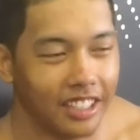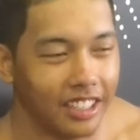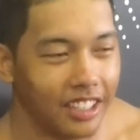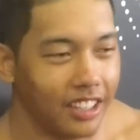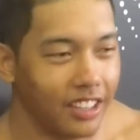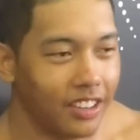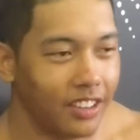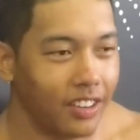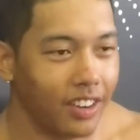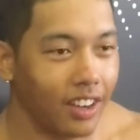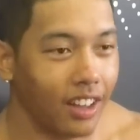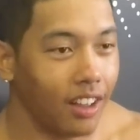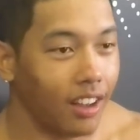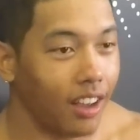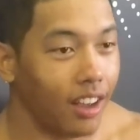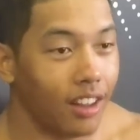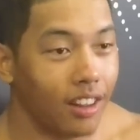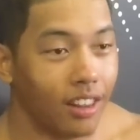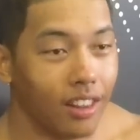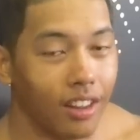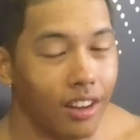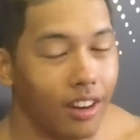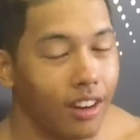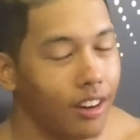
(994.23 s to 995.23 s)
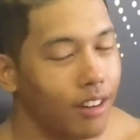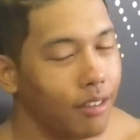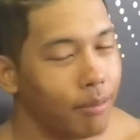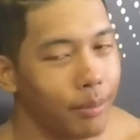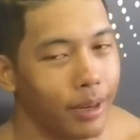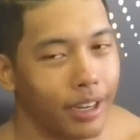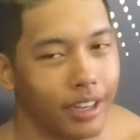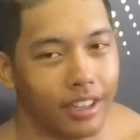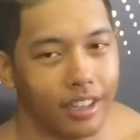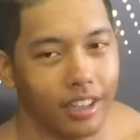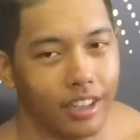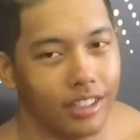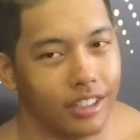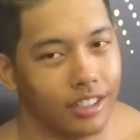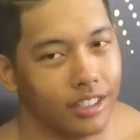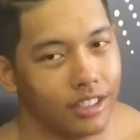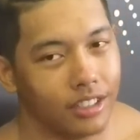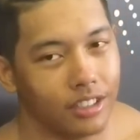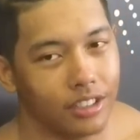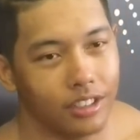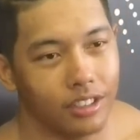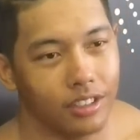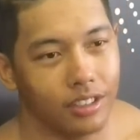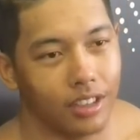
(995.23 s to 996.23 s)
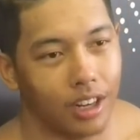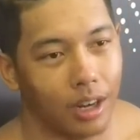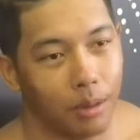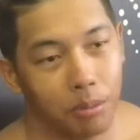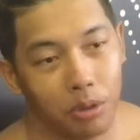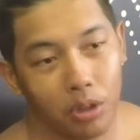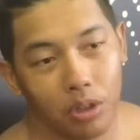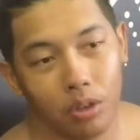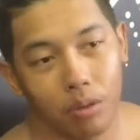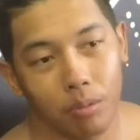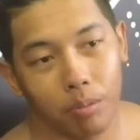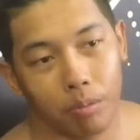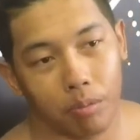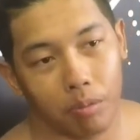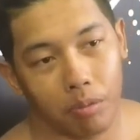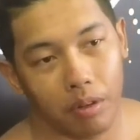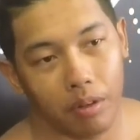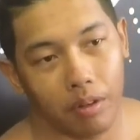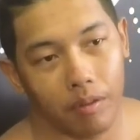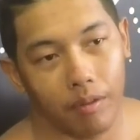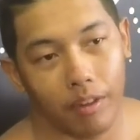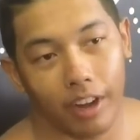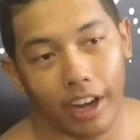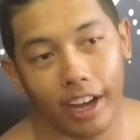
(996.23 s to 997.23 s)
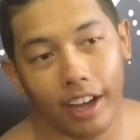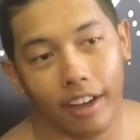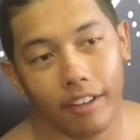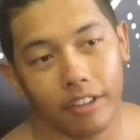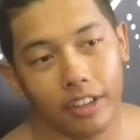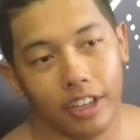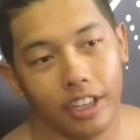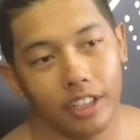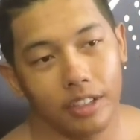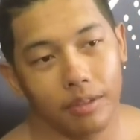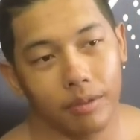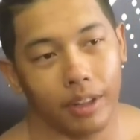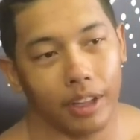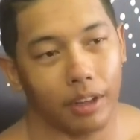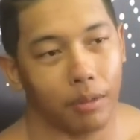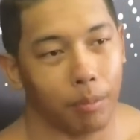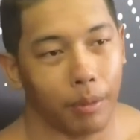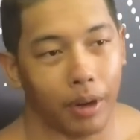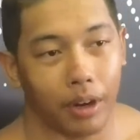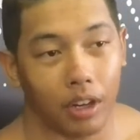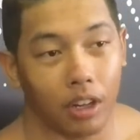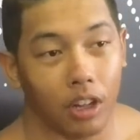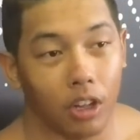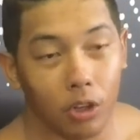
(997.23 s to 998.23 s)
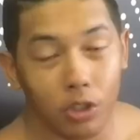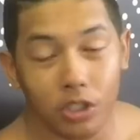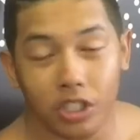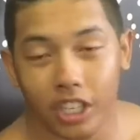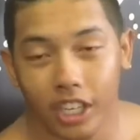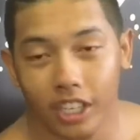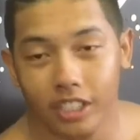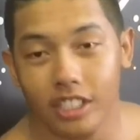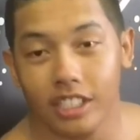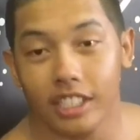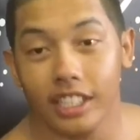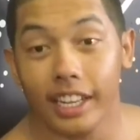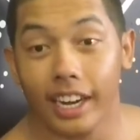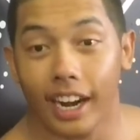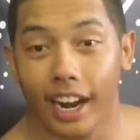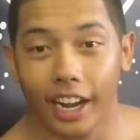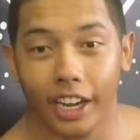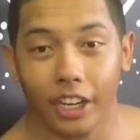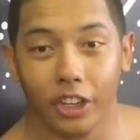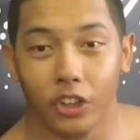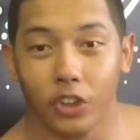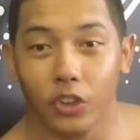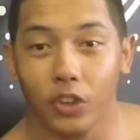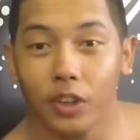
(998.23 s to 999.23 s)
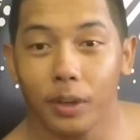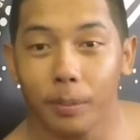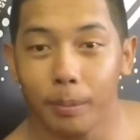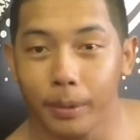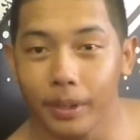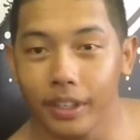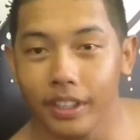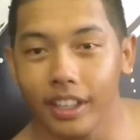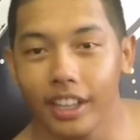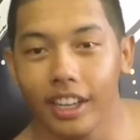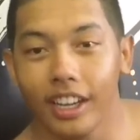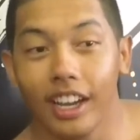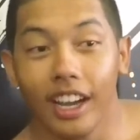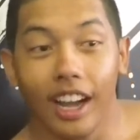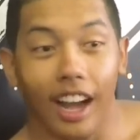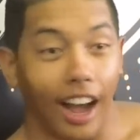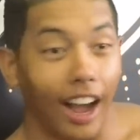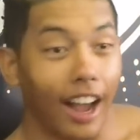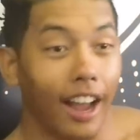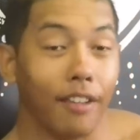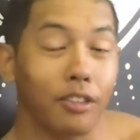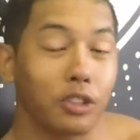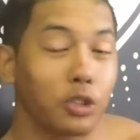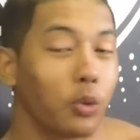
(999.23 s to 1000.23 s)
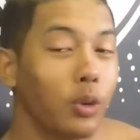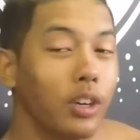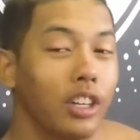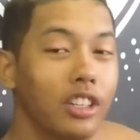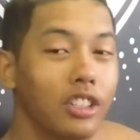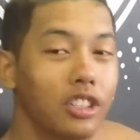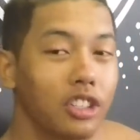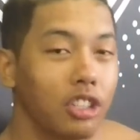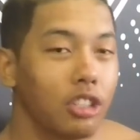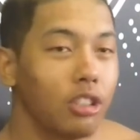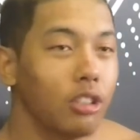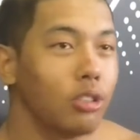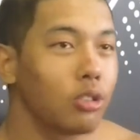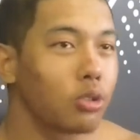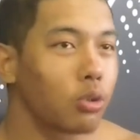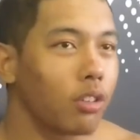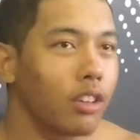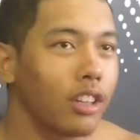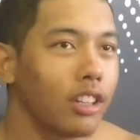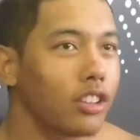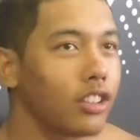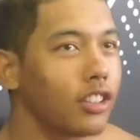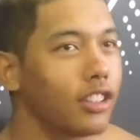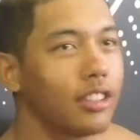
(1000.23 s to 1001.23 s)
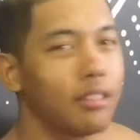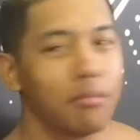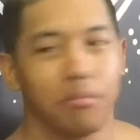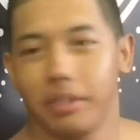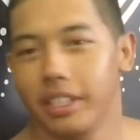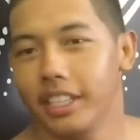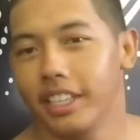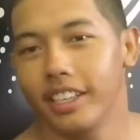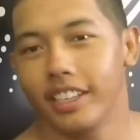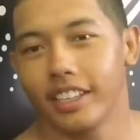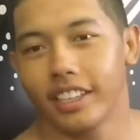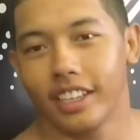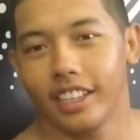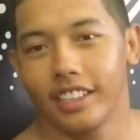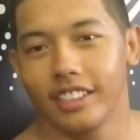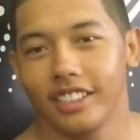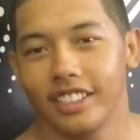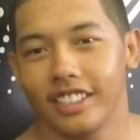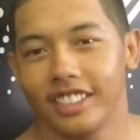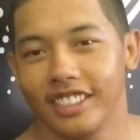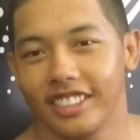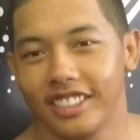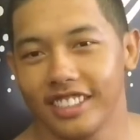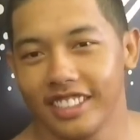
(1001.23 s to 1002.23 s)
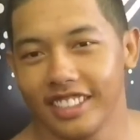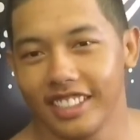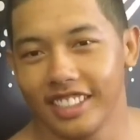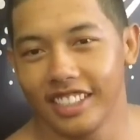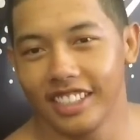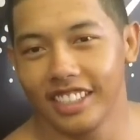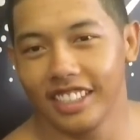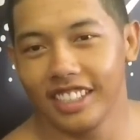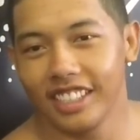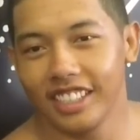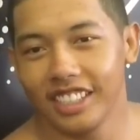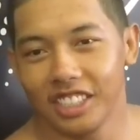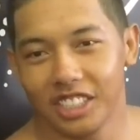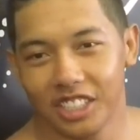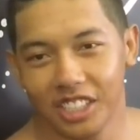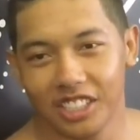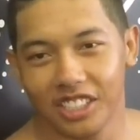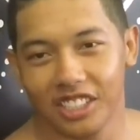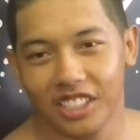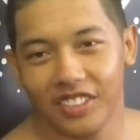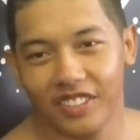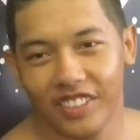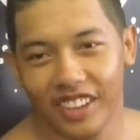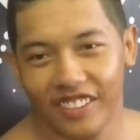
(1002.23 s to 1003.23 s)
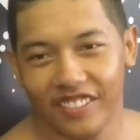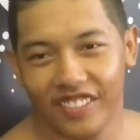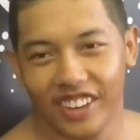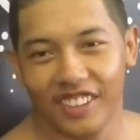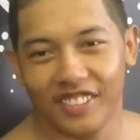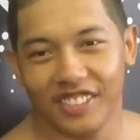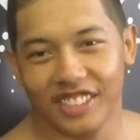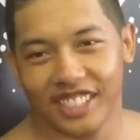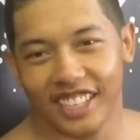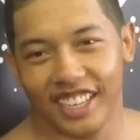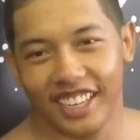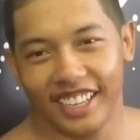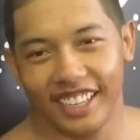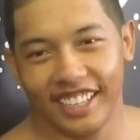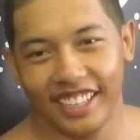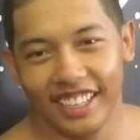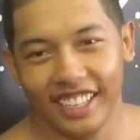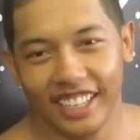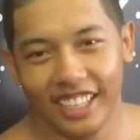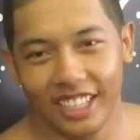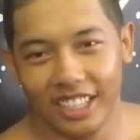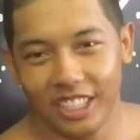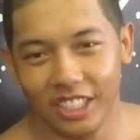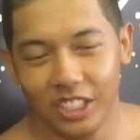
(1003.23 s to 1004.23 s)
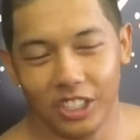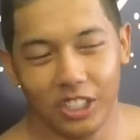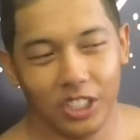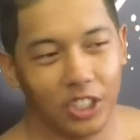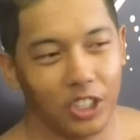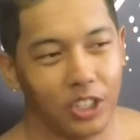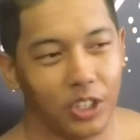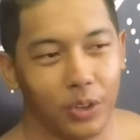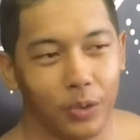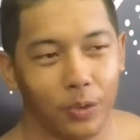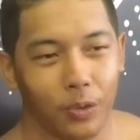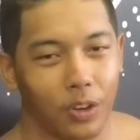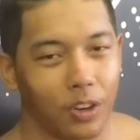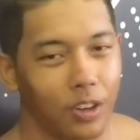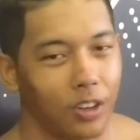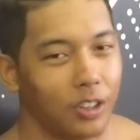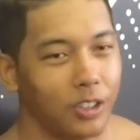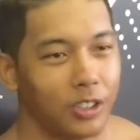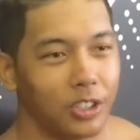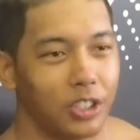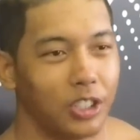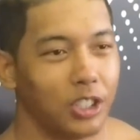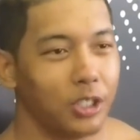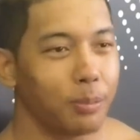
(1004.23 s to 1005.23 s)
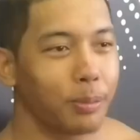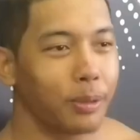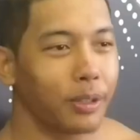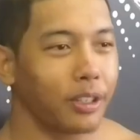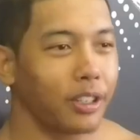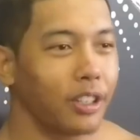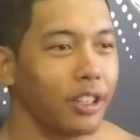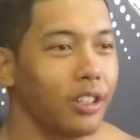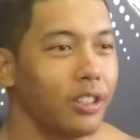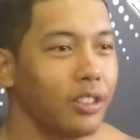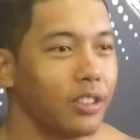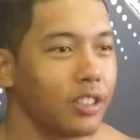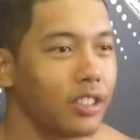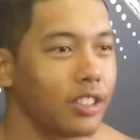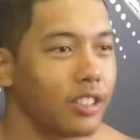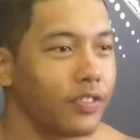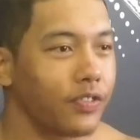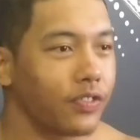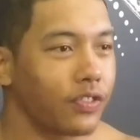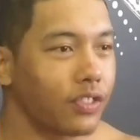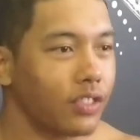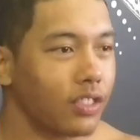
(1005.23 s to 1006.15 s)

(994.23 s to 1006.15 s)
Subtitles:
You know, I love my cousins, dude. I have my close cousins that I grew up with. I have 22, 23 immediate cousins, just on my mom's side. You know, and we're all super close.